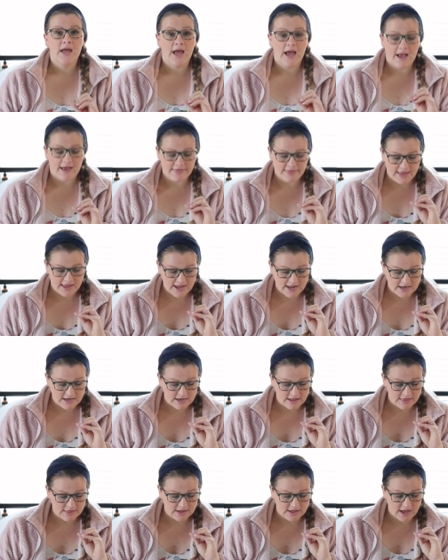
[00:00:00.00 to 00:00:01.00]
And
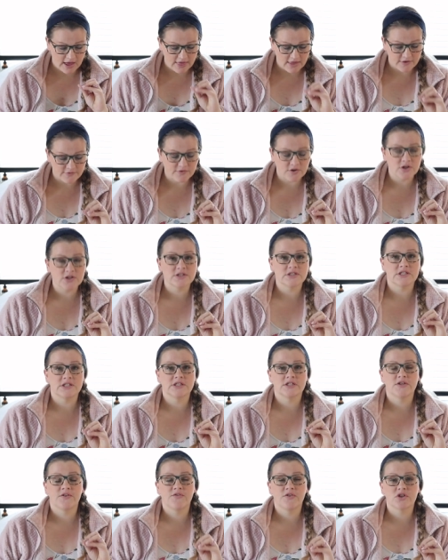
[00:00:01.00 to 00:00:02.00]
then the other verse
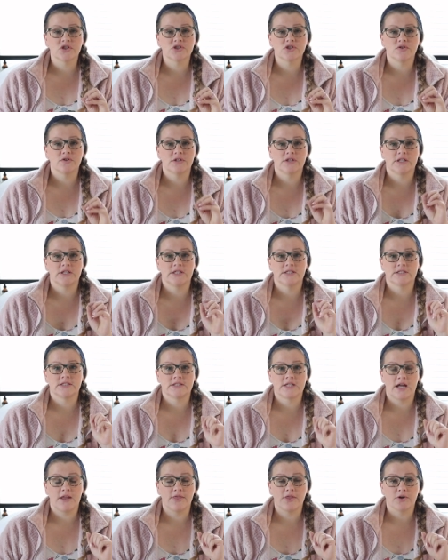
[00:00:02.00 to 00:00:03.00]
is 1 Corinthians
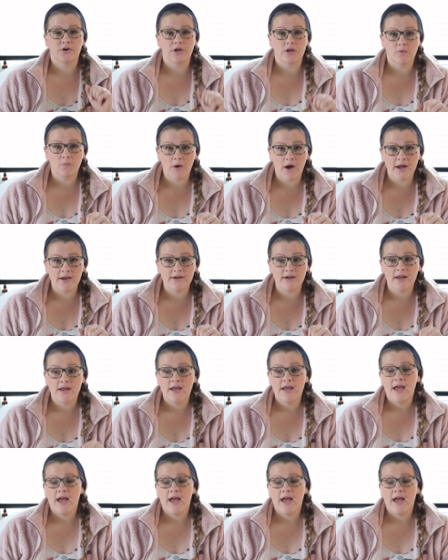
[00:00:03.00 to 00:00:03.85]
10:31,